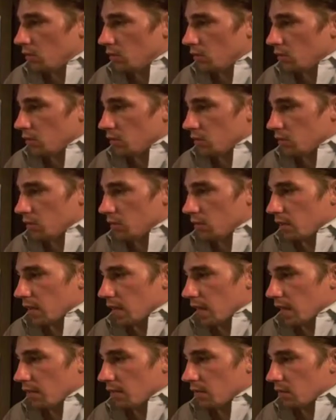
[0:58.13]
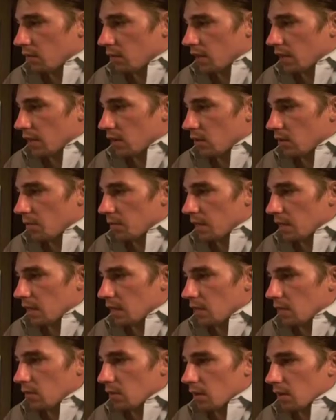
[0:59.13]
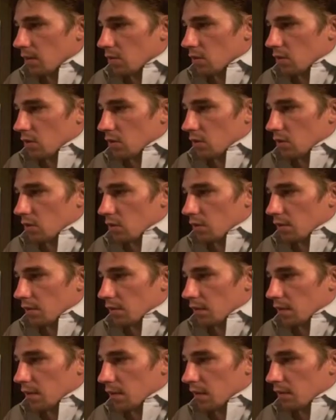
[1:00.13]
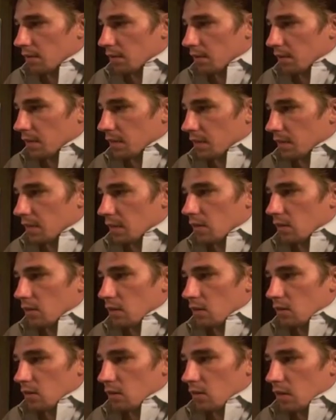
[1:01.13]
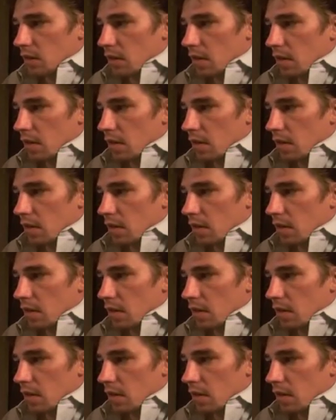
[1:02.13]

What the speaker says: shows you the average annual PE ratio over the last 15 years.